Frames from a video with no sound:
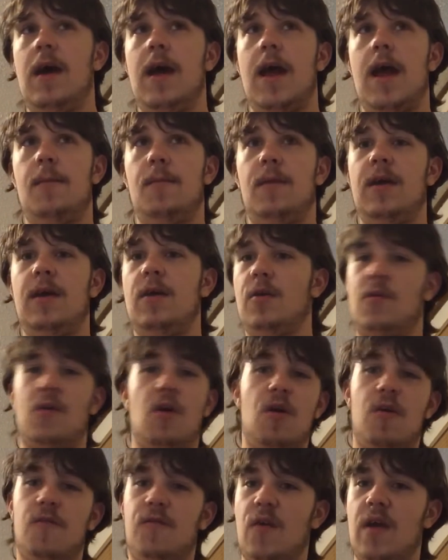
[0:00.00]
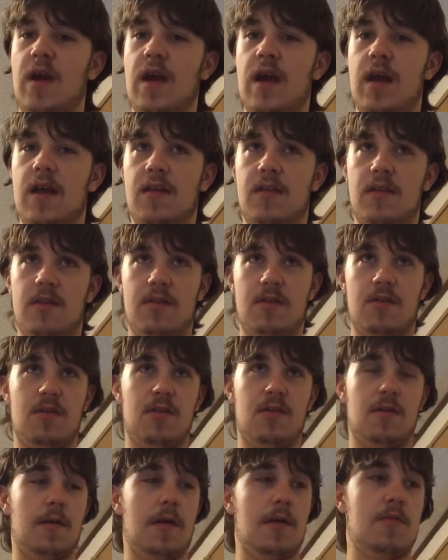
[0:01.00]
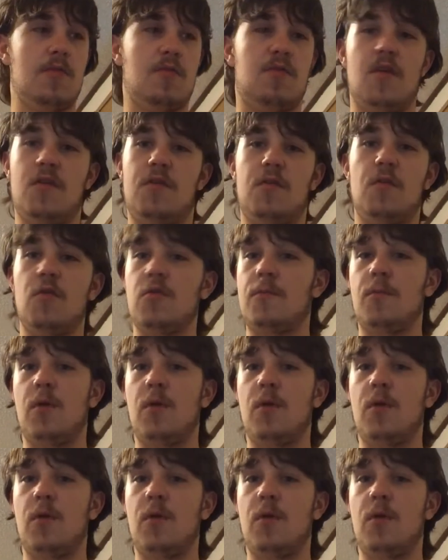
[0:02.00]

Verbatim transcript: family, your girlfriends, and your sisters,